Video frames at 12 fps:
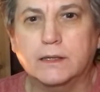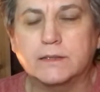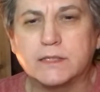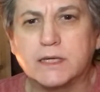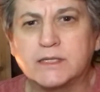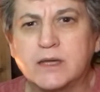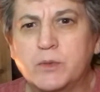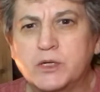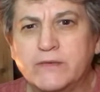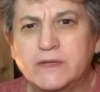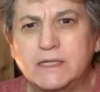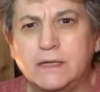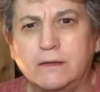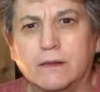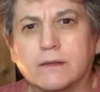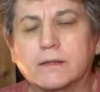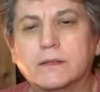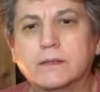It's December 17th,
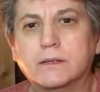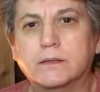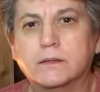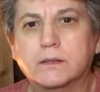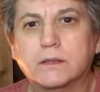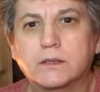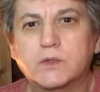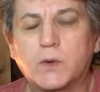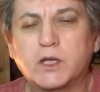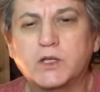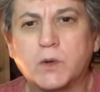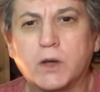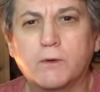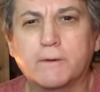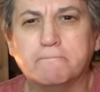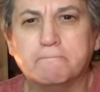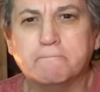2021.